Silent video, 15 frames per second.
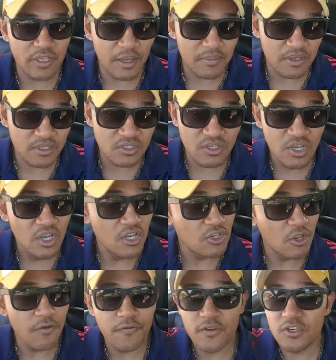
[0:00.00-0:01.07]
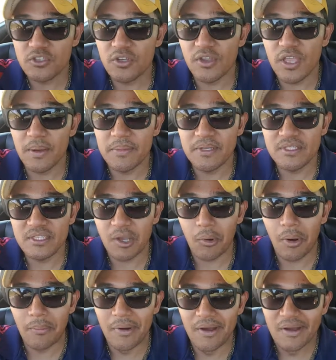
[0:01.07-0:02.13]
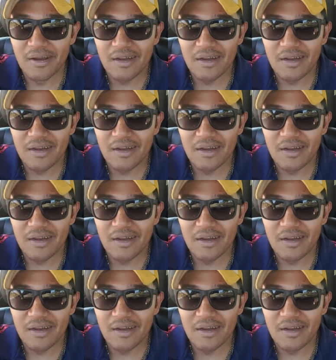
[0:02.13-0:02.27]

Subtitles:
yabbies, no fish, no yabbies. So